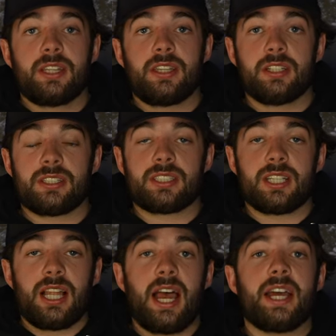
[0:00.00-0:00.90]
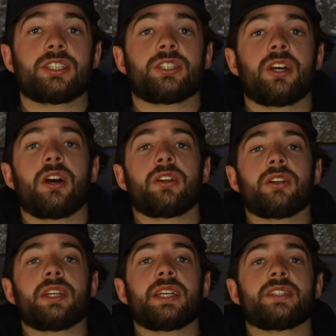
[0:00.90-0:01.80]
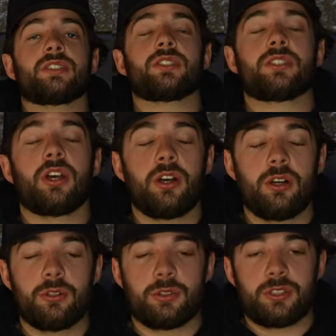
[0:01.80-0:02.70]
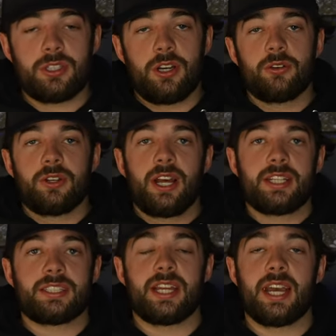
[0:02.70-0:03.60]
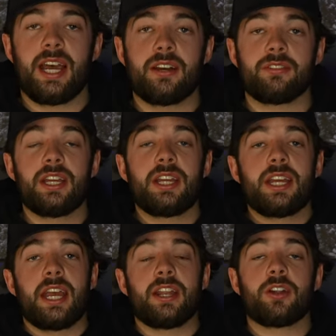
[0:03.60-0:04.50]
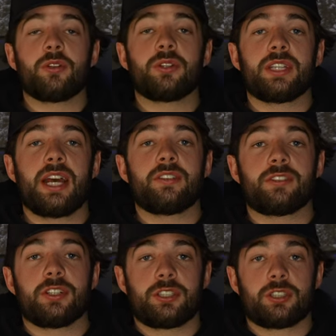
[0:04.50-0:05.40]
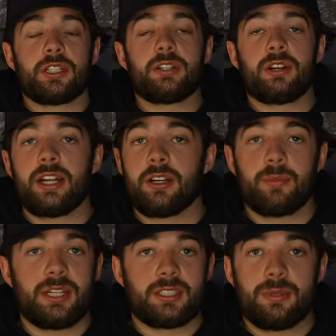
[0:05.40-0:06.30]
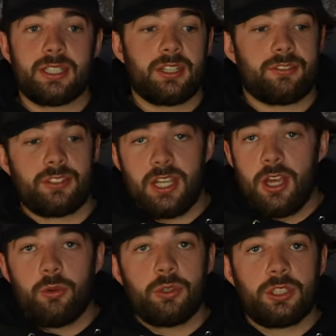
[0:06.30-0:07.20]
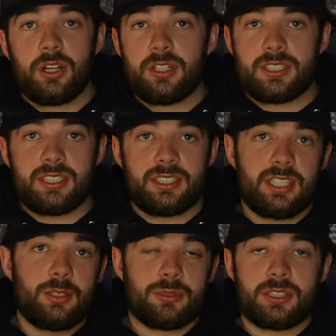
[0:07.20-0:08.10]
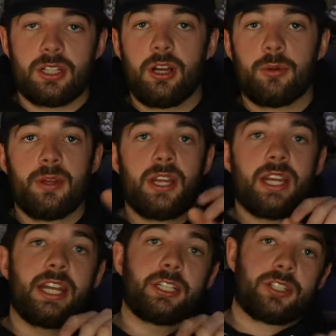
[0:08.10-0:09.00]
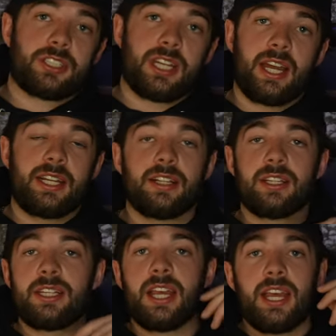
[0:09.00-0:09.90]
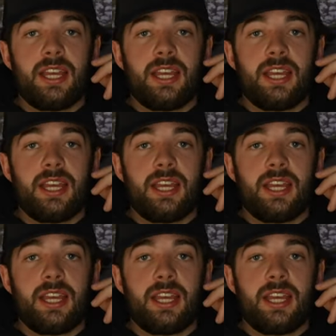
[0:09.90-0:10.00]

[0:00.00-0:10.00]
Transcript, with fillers: the slash tunnel is so, so nice to have. And not only that, if you're a tree rider, it makes a big difference. When you're on a steep slope and you're side hilling,